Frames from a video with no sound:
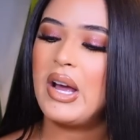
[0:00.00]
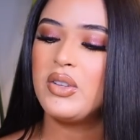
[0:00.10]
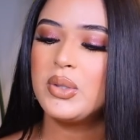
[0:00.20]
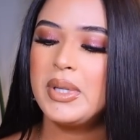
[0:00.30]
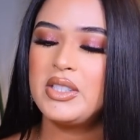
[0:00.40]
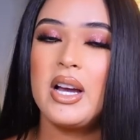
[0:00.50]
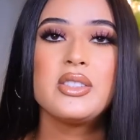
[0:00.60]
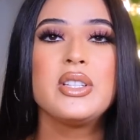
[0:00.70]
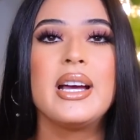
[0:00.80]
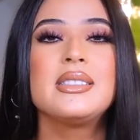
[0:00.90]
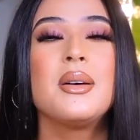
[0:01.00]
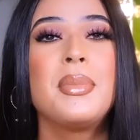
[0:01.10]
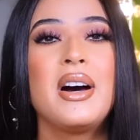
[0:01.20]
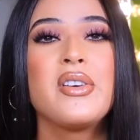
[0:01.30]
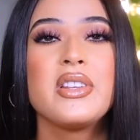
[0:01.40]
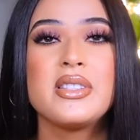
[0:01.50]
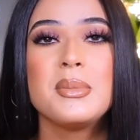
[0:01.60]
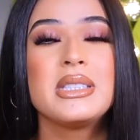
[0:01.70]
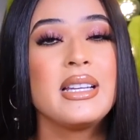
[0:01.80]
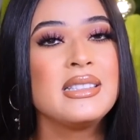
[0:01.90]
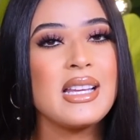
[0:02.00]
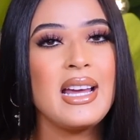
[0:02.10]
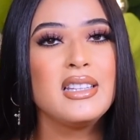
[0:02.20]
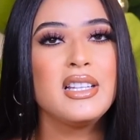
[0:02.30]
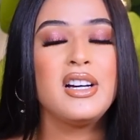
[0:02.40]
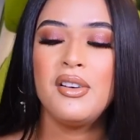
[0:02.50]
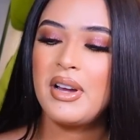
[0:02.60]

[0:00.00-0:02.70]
I also want to talk to you guys about some scents I love.